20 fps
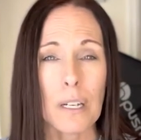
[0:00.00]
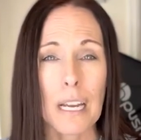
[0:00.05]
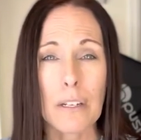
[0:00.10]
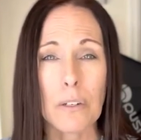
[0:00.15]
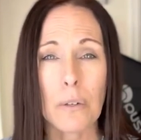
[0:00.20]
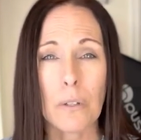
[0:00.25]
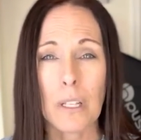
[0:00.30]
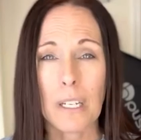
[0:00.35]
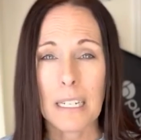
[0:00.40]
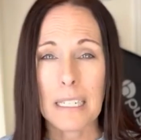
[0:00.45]
I
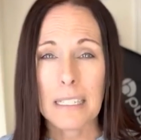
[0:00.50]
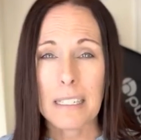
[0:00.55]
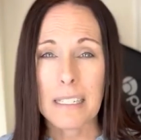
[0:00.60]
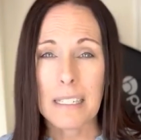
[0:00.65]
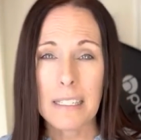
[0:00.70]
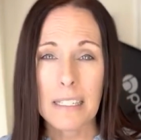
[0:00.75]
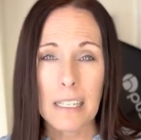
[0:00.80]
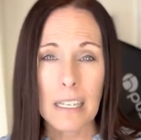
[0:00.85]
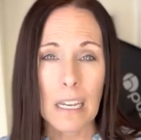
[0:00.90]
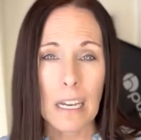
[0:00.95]
do a lot of
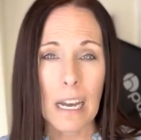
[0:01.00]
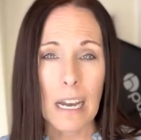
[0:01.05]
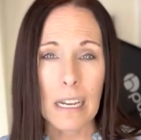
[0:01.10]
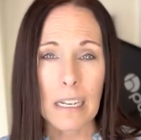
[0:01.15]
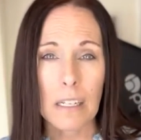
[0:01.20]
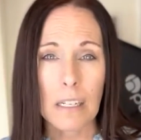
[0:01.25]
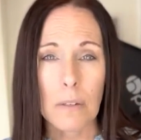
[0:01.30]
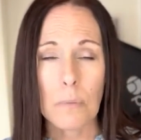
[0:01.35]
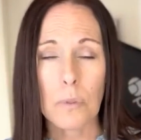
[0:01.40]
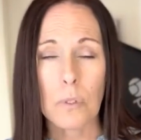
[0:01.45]
Disney
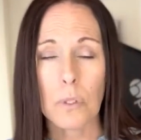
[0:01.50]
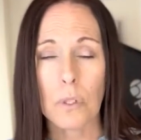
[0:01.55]
items.